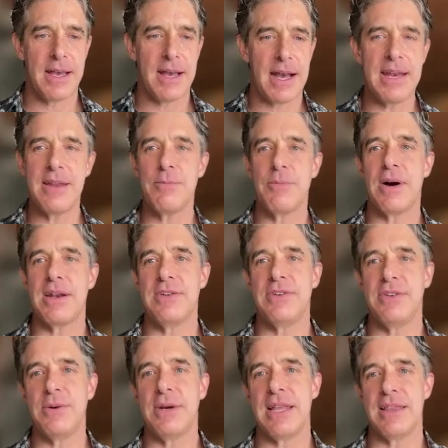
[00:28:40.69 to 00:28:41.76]
I didn't want to
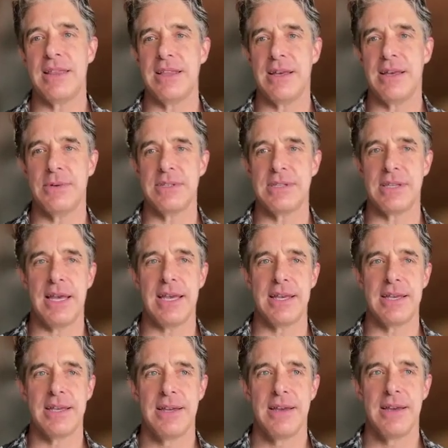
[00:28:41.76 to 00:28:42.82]
do anything that was
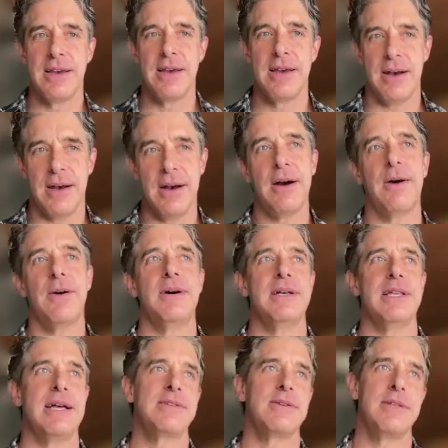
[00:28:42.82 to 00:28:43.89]
like, oh,
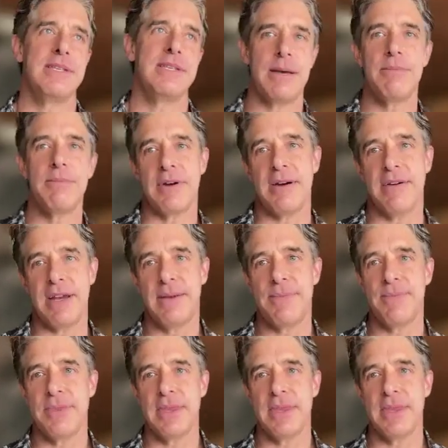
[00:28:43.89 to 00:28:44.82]
that's only temporary.